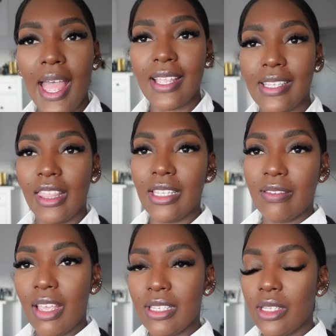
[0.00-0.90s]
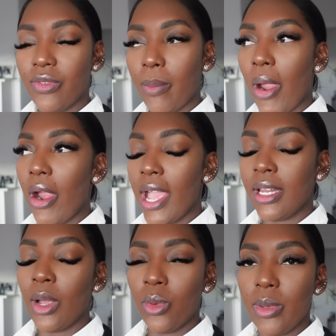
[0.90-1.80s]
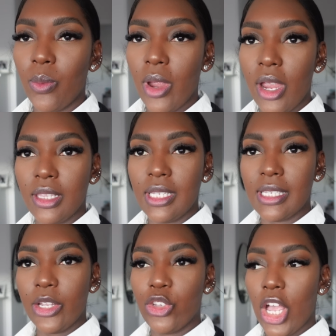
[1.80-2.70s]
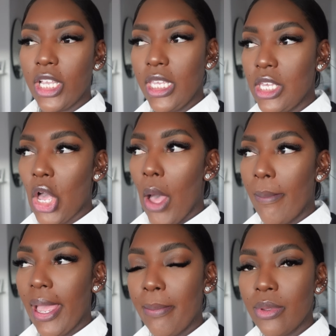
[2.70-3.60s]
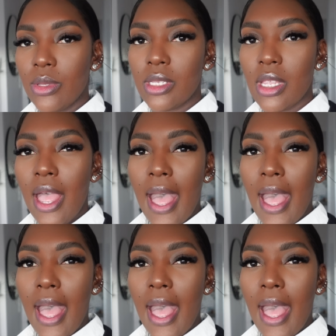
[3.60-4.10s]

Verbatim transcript: as this vest is from her, and I will be wearing these like chunky combat boots.